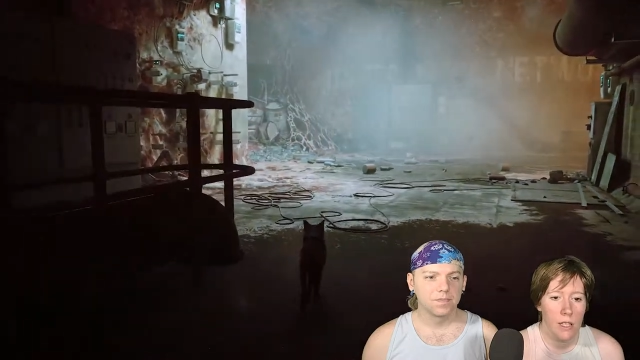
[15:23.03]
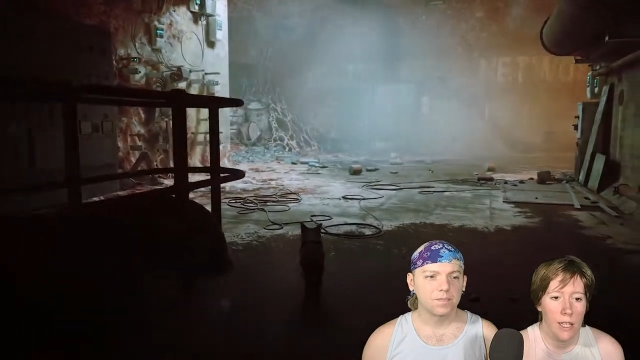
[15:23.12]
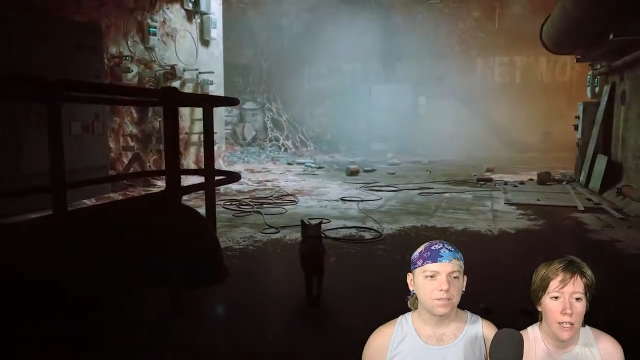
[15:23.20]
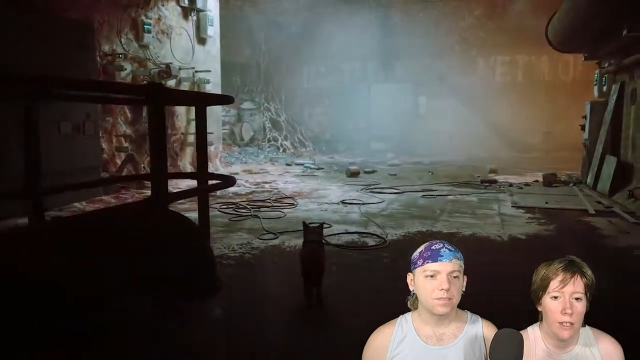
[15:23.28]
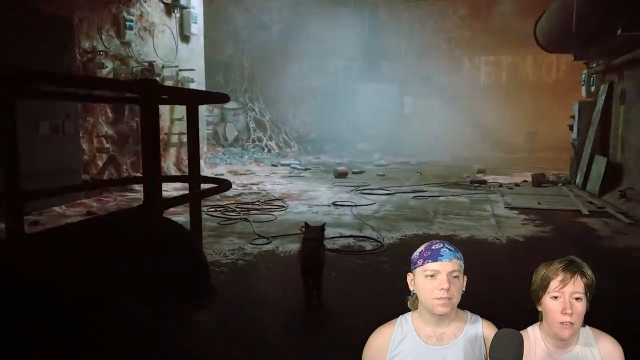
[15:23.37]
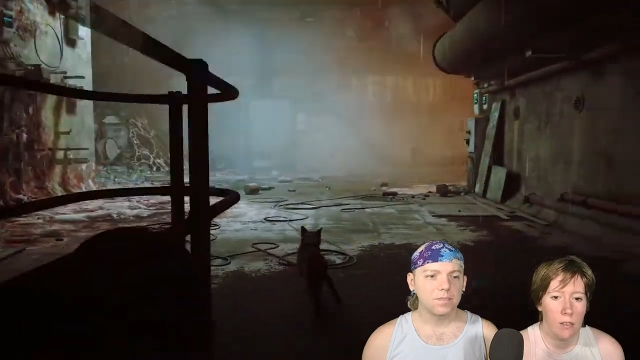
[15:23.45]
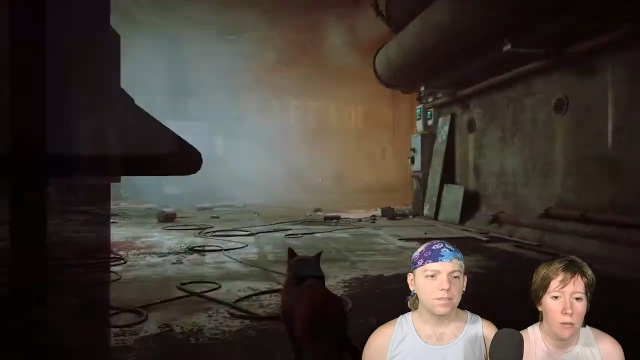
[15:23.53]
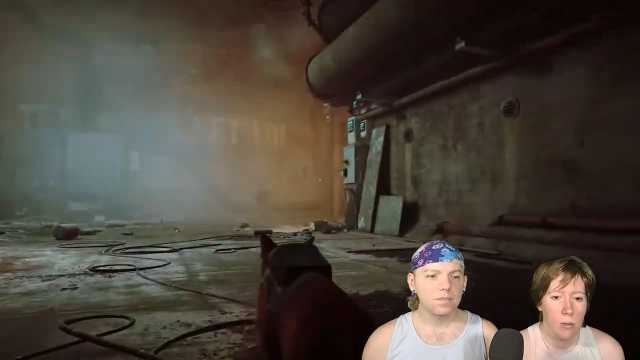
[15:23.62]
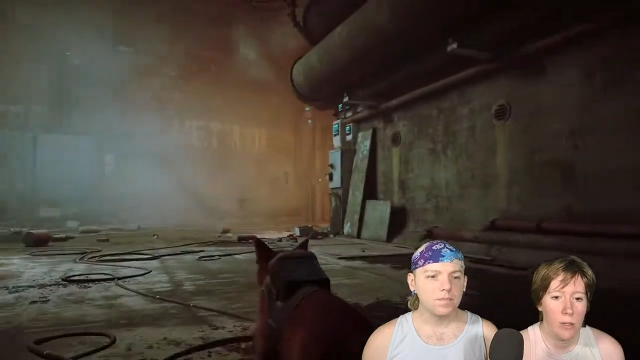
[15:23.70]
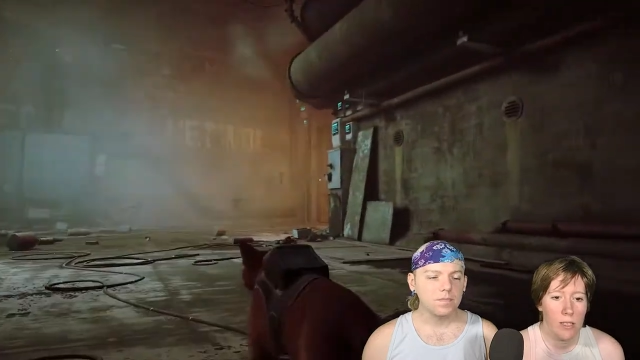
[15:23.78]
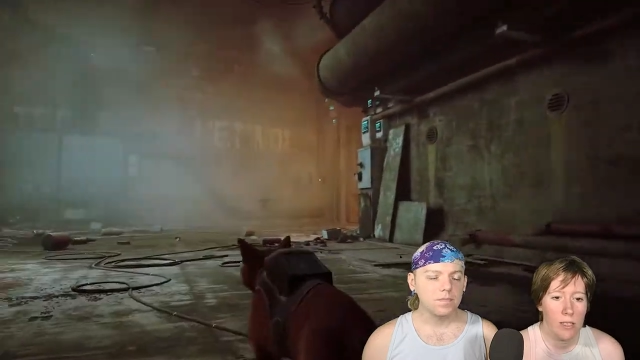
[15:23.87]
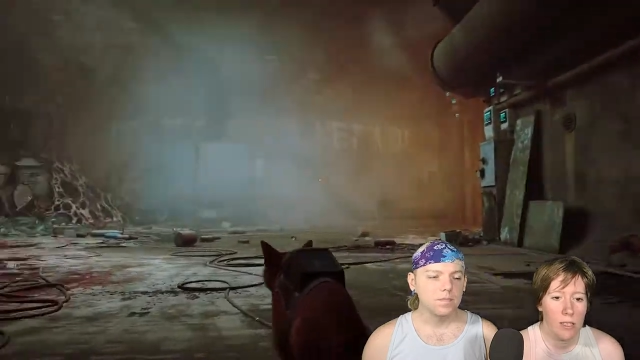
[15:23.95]
Speaker 1: Arrow
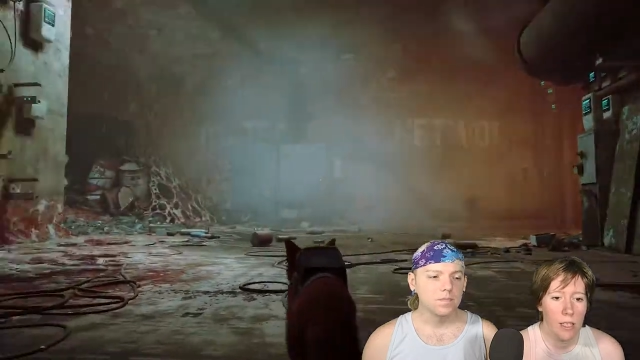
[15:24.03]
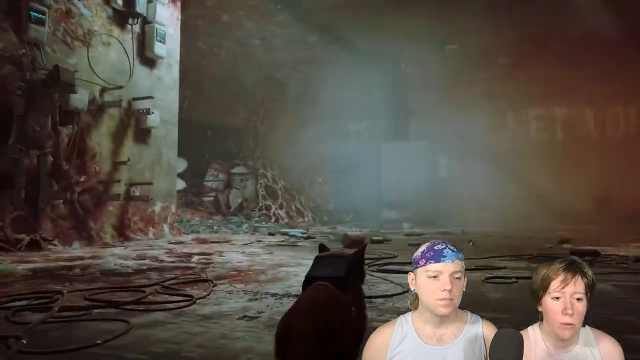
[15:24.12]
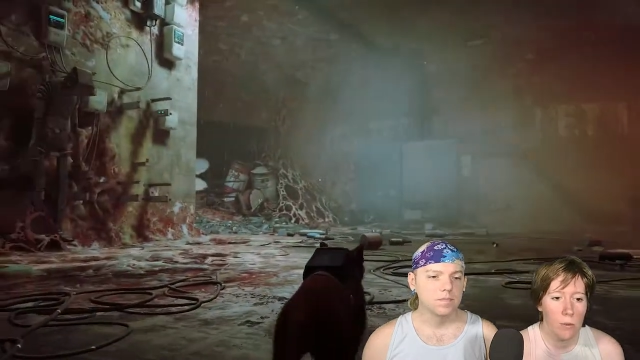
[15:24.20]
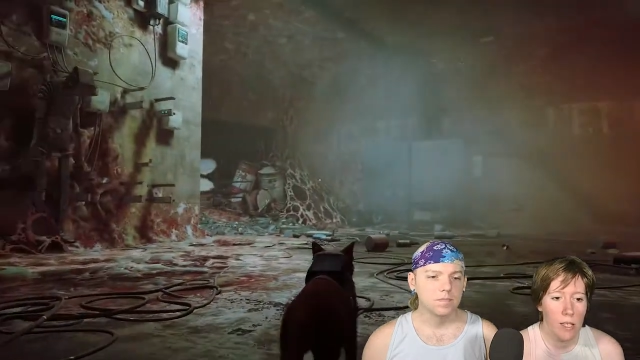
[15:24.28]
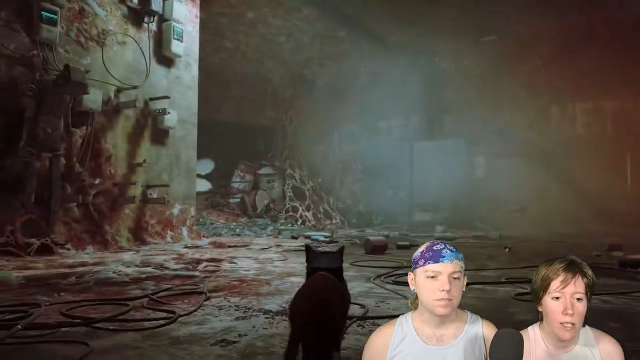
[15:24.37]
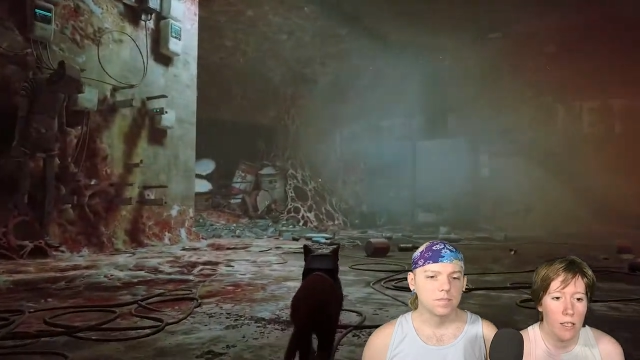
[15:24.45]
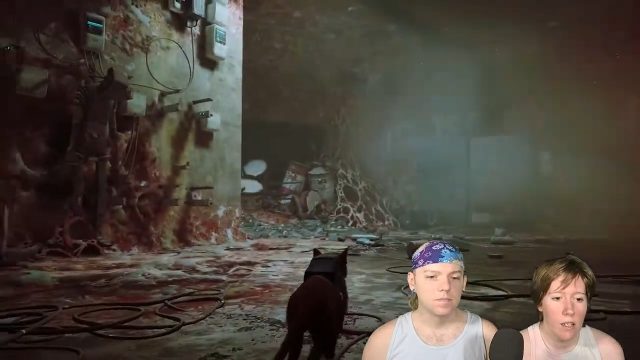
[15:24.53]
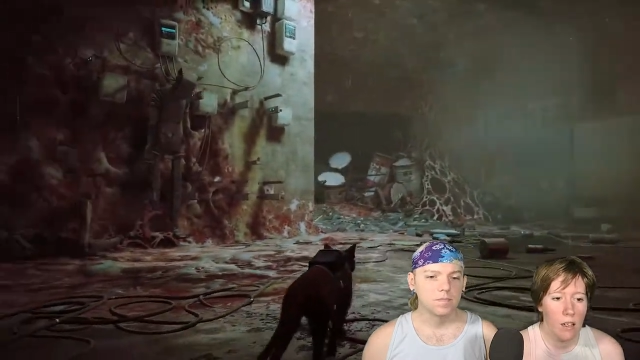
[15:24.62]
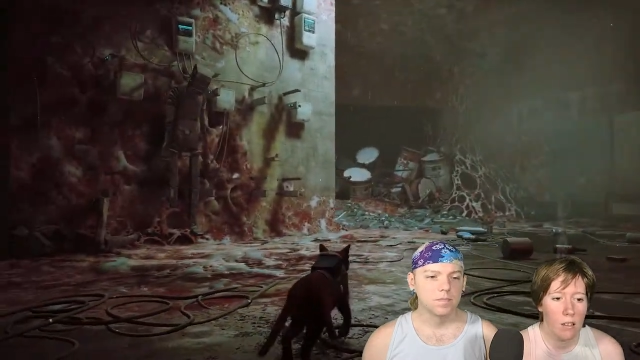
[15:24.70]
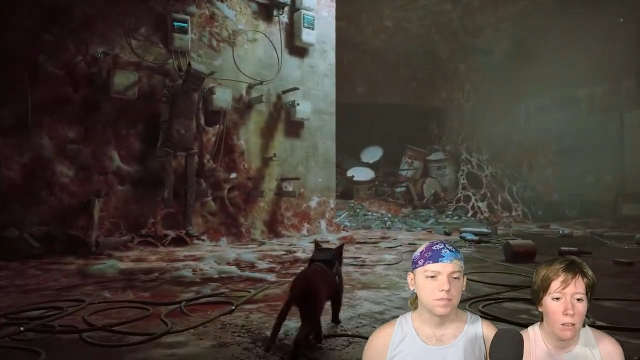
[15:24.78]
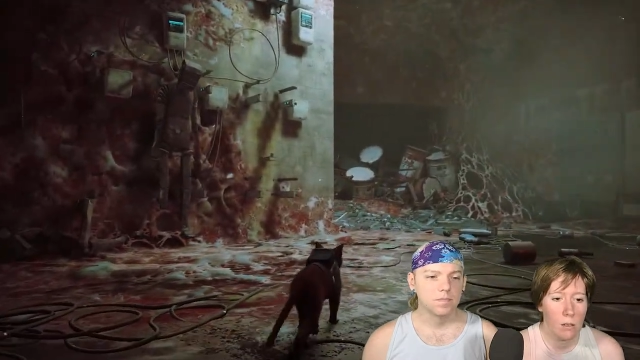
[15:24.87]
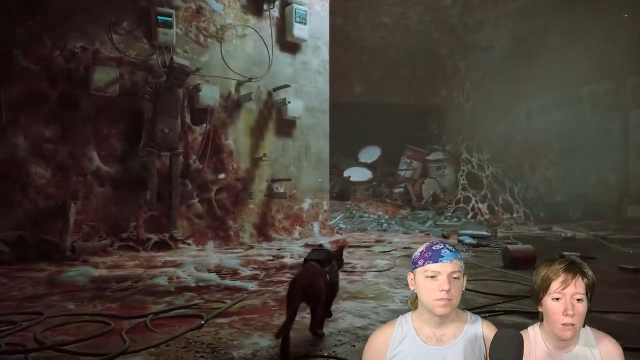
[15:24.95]
pointing that way. I'll
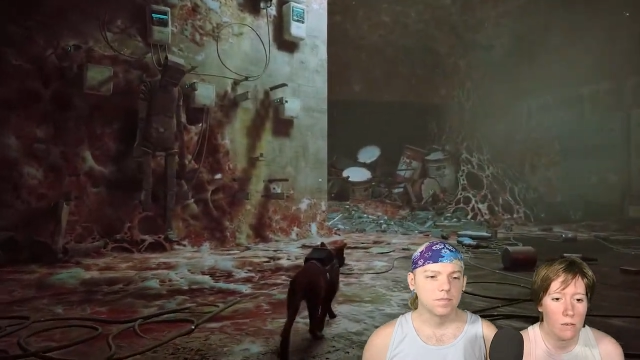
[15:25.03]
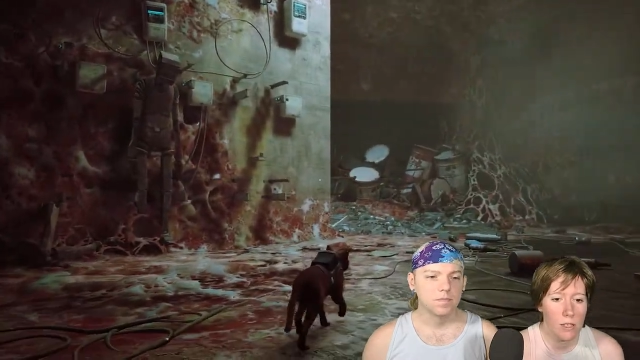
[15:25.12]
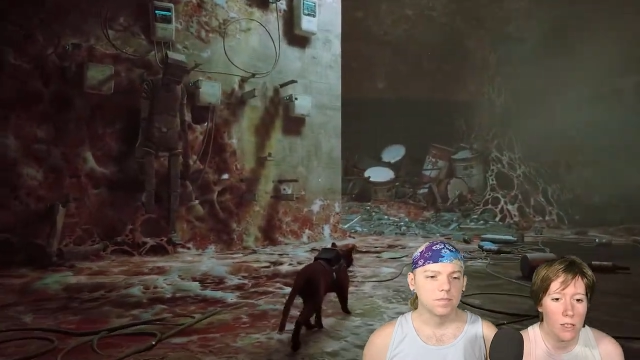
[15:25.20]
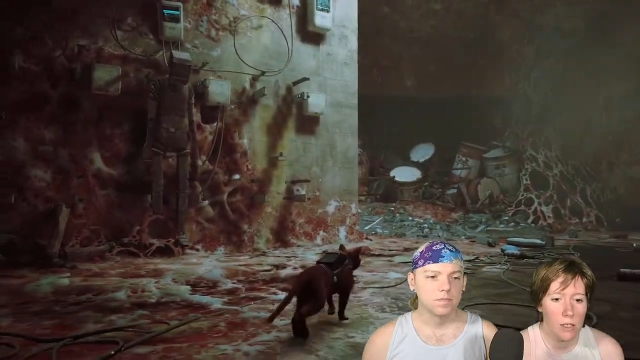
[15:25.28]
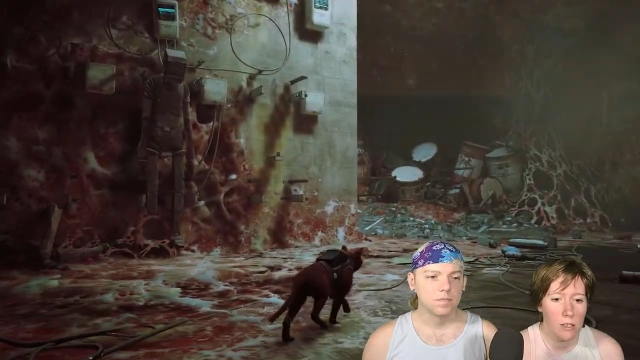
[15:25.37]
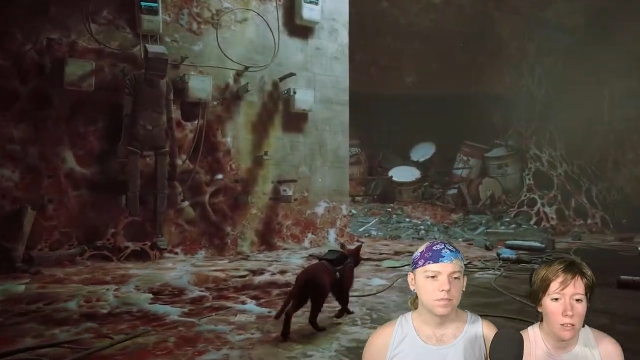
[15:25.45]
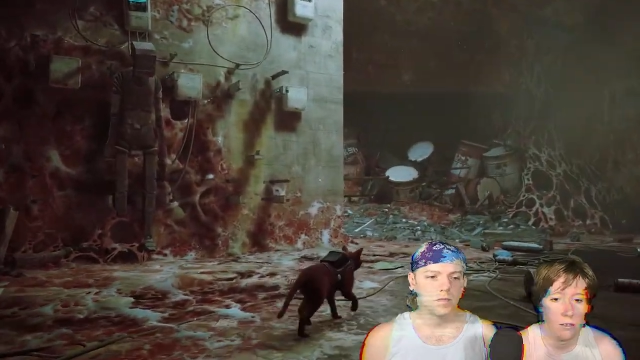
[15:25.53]
go over here.